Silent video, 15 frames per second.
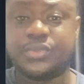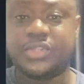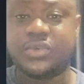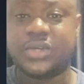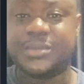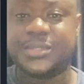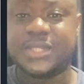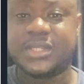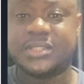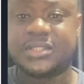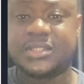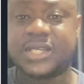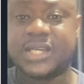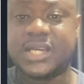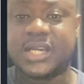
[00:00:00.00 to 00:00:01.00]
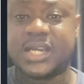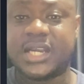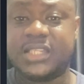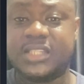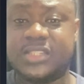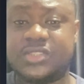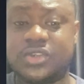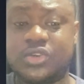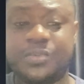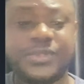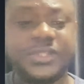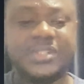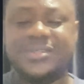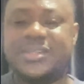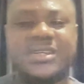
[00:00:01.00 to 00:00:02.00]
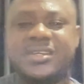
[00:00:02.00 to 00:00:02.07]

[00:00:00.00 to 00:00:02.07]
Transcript: your website and it's not opening,